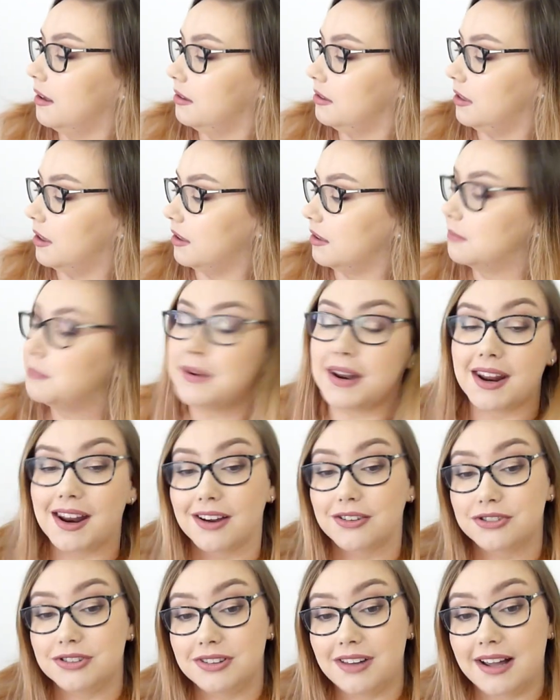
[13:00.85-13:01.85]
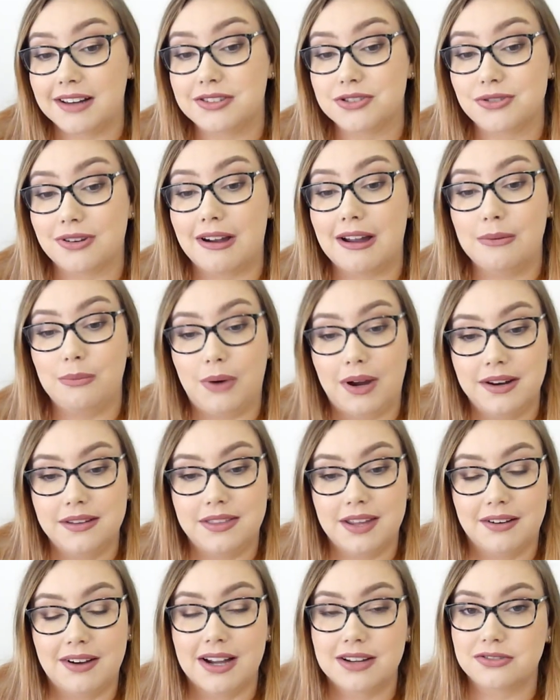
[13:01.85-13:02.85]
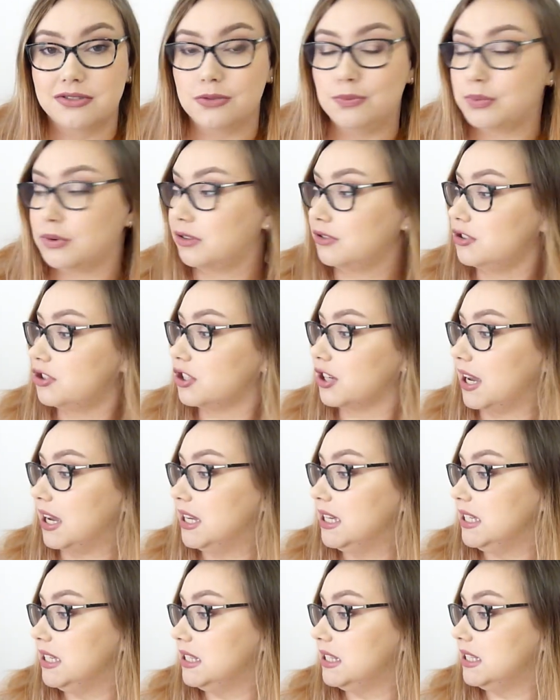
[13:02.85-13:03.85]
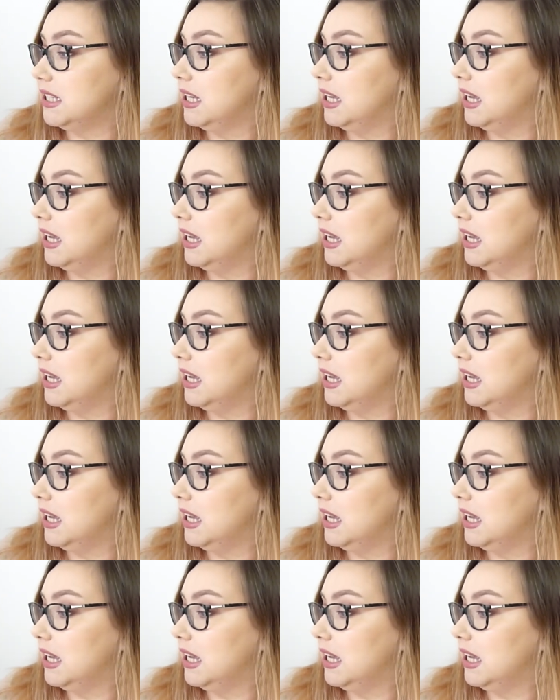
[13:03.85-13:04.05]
yes, but I actually like to try one of their actual bronze shades.